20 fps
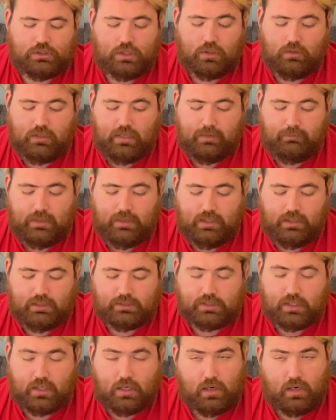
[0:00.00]
Totally.
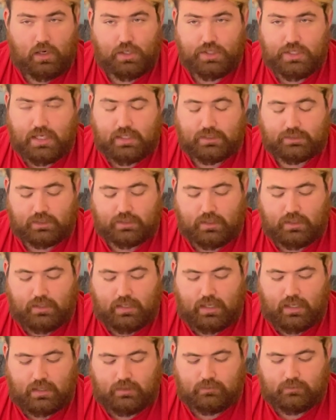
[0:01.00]
Because a hard yes on
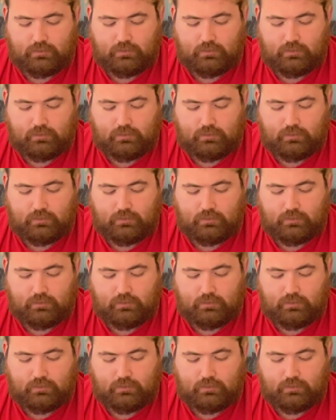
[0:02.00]
that.